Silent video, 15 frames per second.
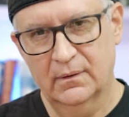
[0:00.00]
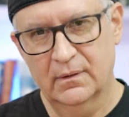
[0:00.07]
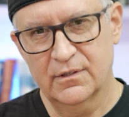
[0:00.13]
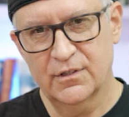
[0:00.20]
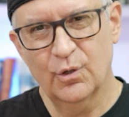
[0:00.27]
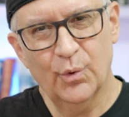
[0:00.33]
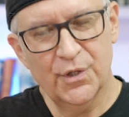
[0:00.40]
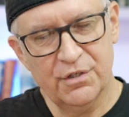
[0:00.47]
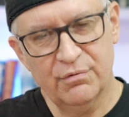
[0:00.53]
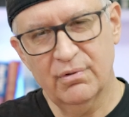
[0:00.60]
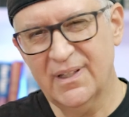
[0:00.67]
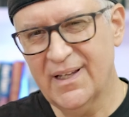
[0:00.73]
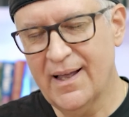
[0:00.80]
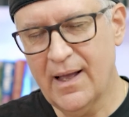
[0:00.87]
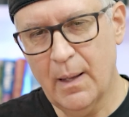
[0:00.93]
So what's
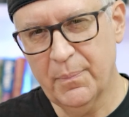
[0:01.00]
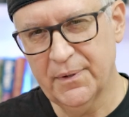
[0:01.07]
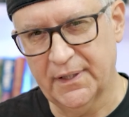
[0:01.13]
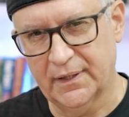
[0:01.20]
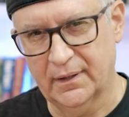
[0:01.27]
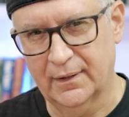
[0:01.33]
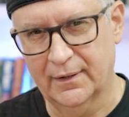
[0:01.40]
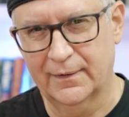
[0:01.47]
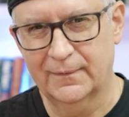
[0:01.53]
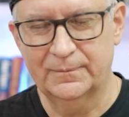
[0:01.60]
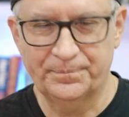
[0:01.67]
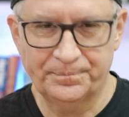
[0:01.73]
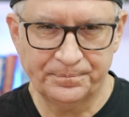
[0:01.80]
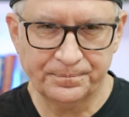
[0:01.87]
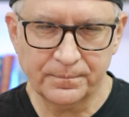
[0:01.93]
really happening here?
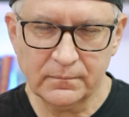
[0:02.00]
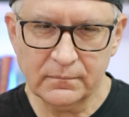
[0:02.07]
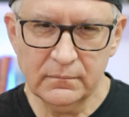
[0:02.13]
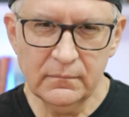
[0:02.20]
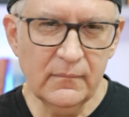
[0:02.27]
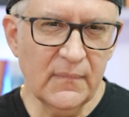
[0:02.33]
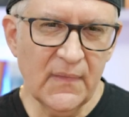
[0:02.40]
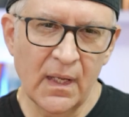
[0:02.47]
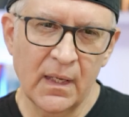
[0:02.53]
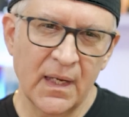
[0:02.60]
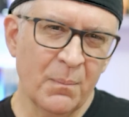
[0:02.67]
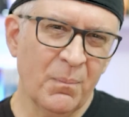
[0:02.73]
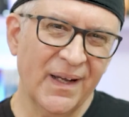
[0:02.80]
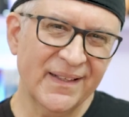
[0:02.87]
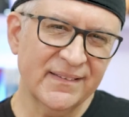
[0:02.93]

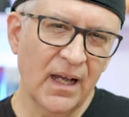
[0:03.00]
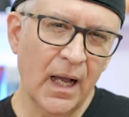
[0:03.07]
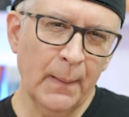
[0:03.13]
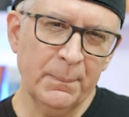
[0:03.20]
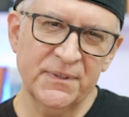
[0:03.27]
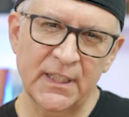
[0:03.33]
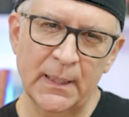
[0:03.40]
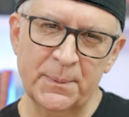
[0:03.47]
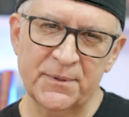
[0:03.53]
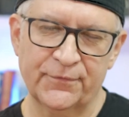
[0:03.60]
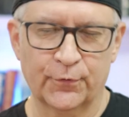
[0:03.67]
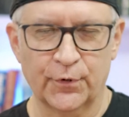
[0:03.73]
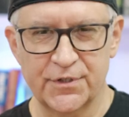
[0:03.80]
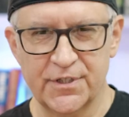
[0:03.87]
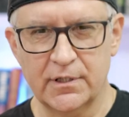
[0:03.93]
In my top tips
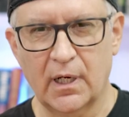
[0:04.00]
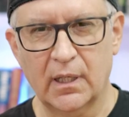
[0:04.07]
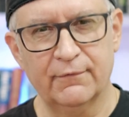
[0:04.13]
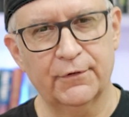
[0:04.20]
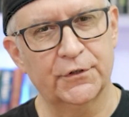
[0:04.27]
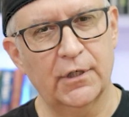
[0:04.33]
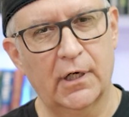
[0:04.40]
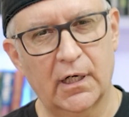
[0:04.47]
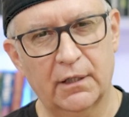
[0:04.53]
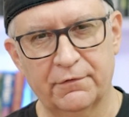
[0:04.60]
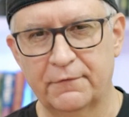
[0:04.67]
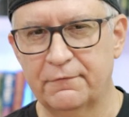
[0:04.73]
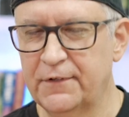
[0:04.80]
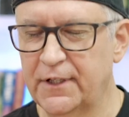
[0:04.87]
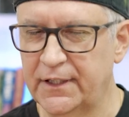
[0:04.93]
for stock
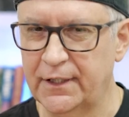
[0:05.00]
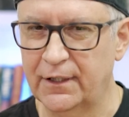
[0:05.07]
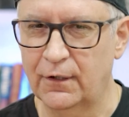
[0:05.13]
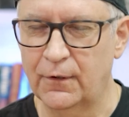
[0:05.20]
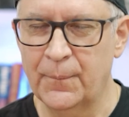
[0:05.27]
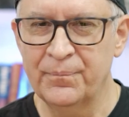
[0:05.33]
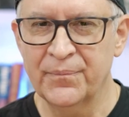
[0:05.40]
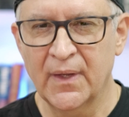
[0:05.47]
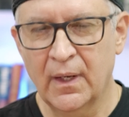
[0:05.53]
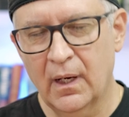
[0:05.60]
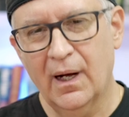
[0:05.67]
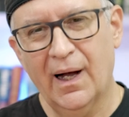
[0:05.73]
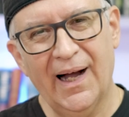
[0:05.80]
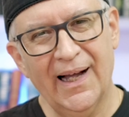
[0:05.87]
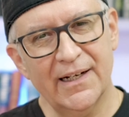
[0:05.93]
photography video,
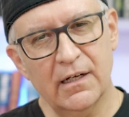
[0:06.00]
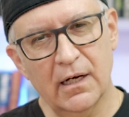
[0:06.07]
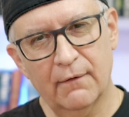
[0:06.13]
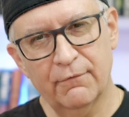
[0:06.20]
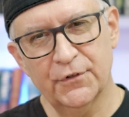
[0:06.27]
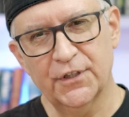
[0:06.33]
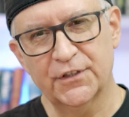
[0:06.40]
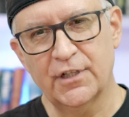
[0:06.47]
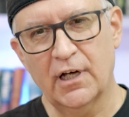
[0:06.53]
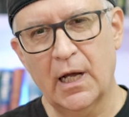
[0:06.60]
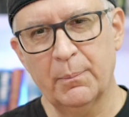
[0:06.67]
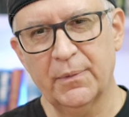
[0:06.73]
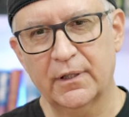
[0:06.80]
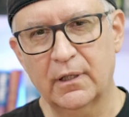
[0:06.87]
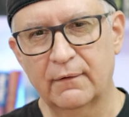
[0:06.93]
I covered the
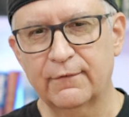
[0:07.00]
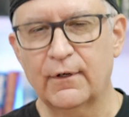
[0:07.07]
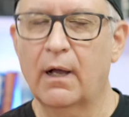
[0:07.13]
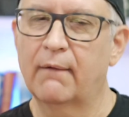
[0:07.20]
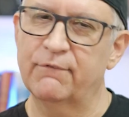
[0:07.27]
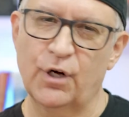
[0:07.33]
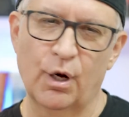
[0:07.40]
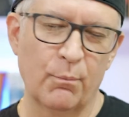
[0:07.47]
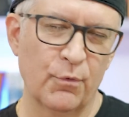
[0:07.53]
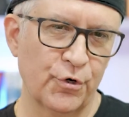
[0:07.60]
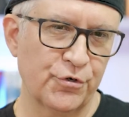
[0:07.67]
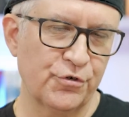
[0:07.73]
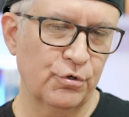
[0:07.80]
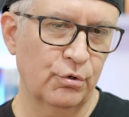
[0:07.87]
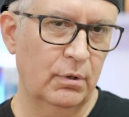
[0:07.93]
topic of
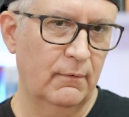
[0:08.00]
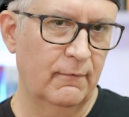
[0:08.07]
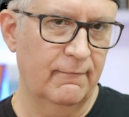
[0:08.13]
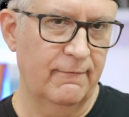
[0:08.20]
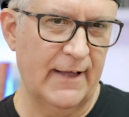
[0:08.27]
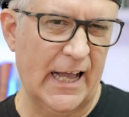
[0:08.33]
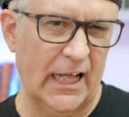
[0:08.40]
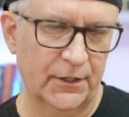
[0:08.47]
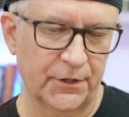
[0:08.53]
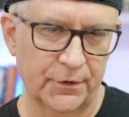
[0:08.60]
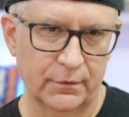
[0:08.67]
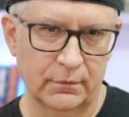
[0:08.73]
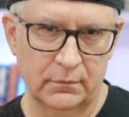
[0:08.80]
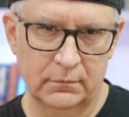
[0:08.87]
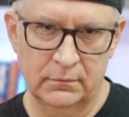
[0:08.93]
commercial
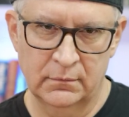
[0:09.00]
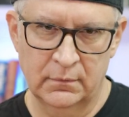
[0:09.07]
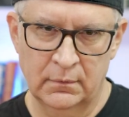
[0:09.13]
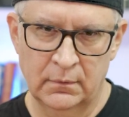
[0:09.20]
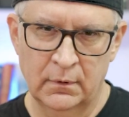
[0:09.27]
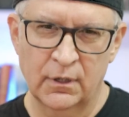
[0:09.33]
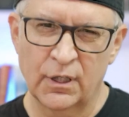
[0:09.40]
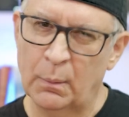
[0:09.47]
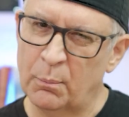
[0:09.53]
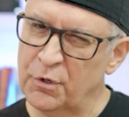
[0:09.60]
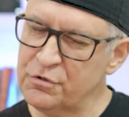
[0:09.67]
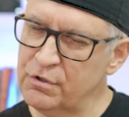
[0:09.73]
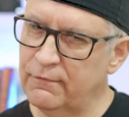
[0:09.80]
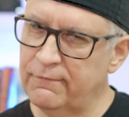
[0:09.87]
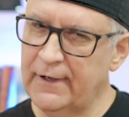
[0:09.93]
value.
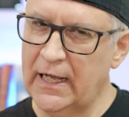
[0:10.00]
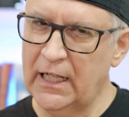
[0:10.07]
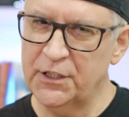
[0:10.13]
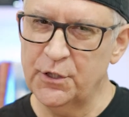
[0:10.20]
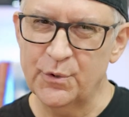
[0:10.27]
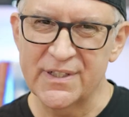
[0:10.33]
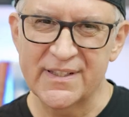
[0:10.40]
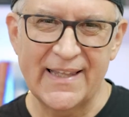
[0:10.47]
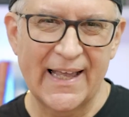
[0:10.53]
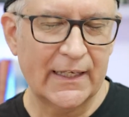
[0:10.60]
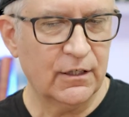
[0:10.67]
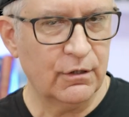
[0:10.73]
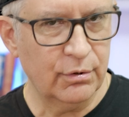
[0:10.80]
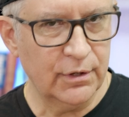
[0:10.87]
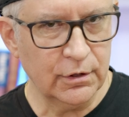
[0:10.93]
Commercial value is
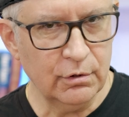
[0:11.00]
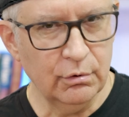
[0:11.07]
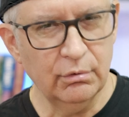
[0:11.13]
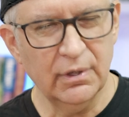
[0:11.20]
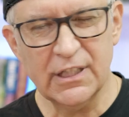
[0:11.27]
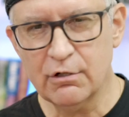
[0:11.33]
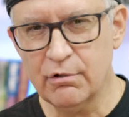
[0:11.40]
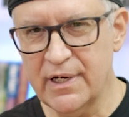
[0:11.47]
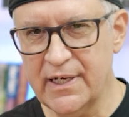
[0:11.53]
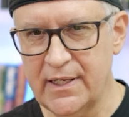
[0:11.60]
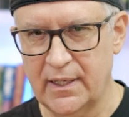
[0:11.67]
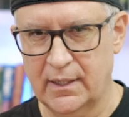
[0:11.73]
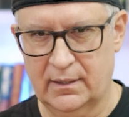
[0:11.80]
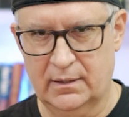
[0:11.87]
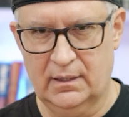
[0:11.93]
that critical
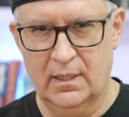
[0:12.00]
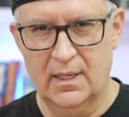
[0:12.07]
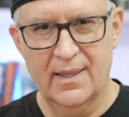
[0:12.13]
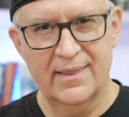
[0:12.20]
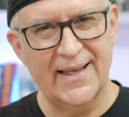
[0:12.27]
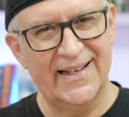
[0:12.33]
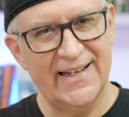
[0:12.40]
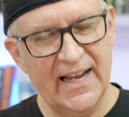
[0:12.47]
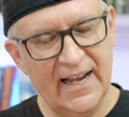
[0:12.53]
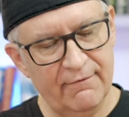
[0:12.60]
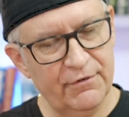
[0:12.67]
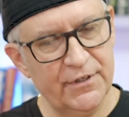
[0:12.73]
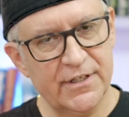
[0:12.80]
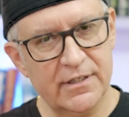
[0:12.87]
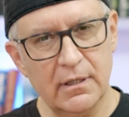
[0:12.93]
ingredient that
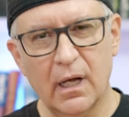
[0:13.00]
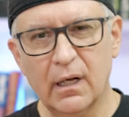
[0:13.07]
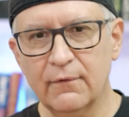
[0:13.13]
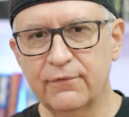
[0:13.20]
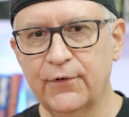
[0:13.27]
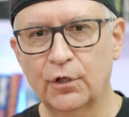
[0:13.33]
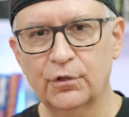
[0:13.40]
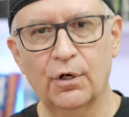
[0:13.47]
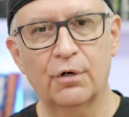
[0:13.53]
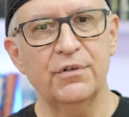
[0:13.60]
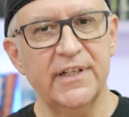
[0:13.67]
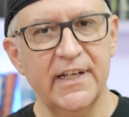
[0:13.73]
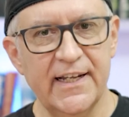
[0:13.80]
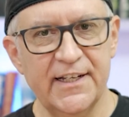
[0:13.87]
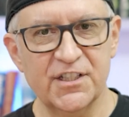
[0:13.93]
every stock photo
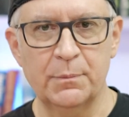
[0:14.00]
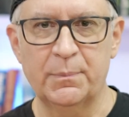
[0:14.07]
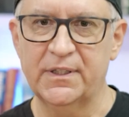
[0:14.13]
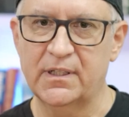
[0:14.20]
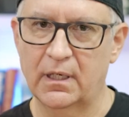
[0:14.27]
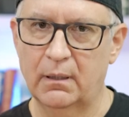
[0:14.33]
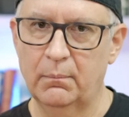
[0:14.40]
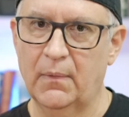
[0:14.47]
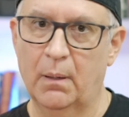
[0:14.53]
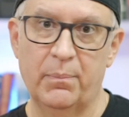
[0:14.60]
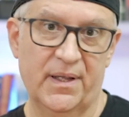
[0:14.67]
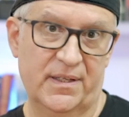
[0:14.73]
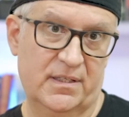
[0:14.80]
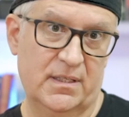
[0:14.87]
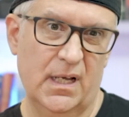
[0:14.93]
needs to become a
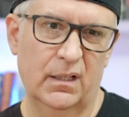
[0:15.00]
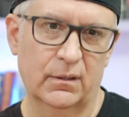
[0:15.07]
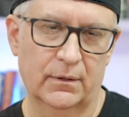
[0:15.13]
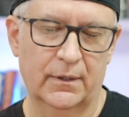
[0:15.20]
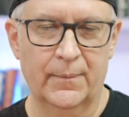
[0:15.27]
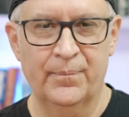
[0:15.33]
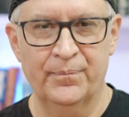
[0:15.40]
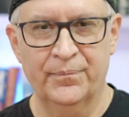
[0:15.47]
bestseller.